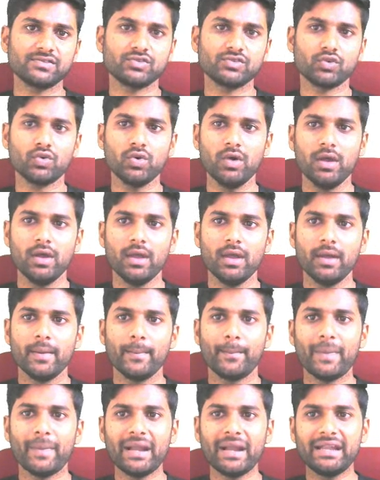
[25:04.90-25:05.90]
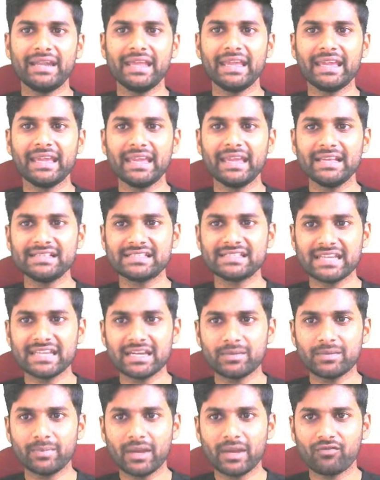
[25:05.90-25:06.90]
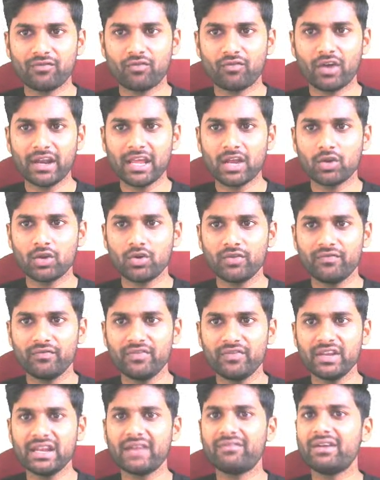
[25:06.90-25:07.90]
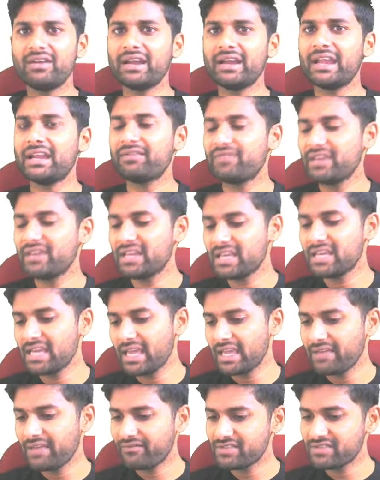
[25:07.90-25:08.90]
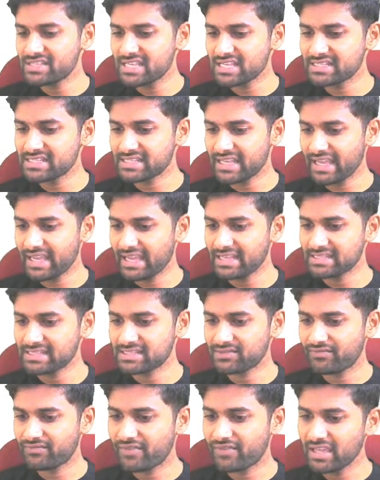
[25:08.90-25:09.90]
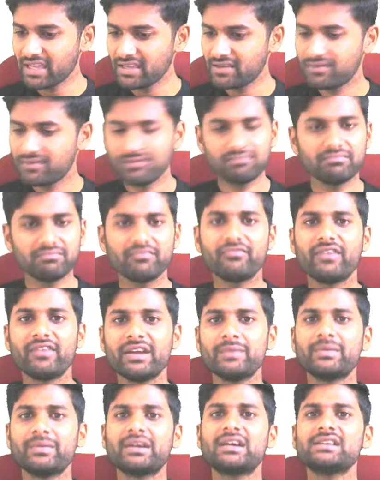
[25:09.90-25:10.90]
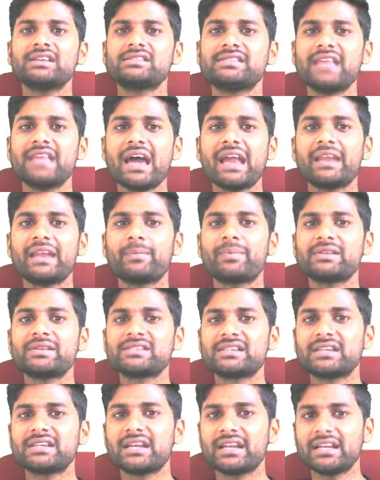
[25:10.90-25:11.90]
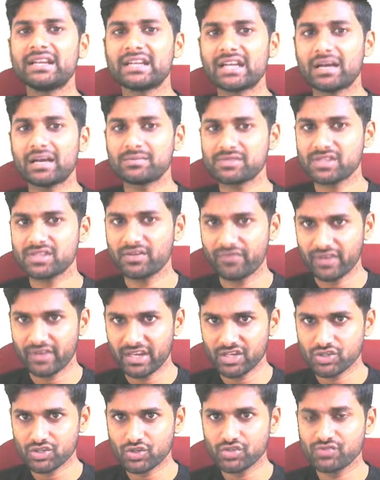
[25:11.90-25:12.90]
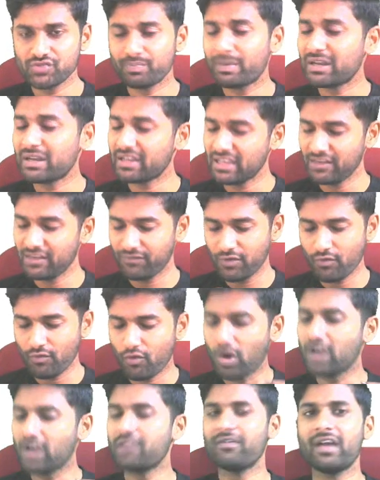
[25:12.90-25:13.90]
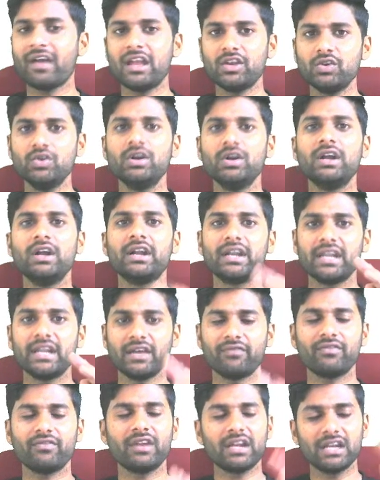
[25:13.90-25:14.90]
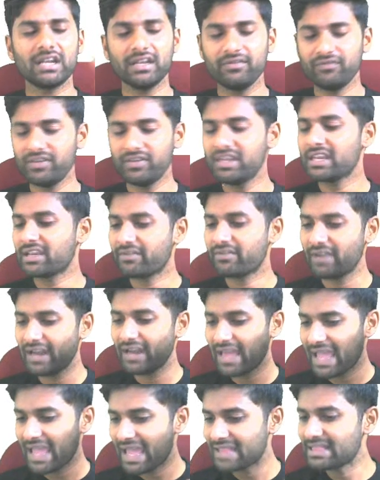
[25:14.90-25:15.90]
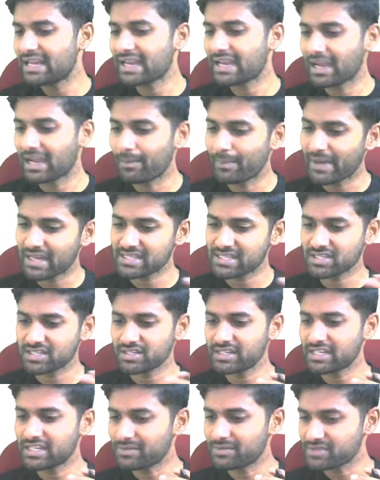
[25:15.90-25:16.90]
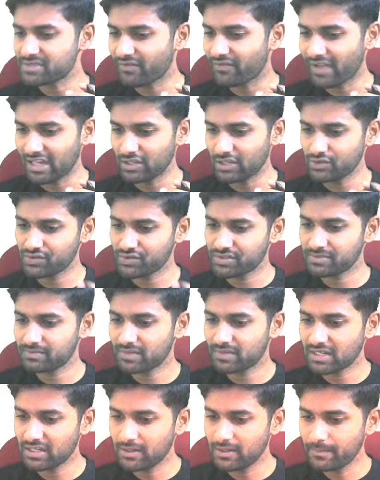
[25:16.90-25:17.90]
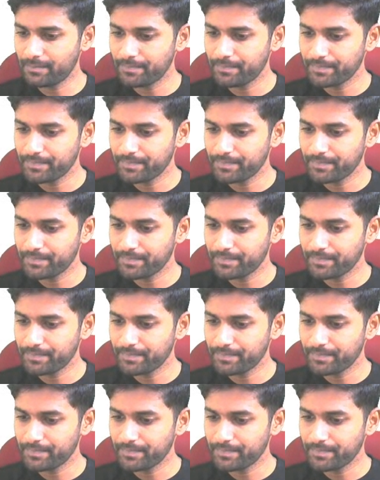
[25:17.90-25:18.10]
So, by taking statement 1 alone, we never get Vijay's age. Why? Why? Because they are represented in terms of ratios. But if you want value, definitely we require other comparison in terms of values. Yeah.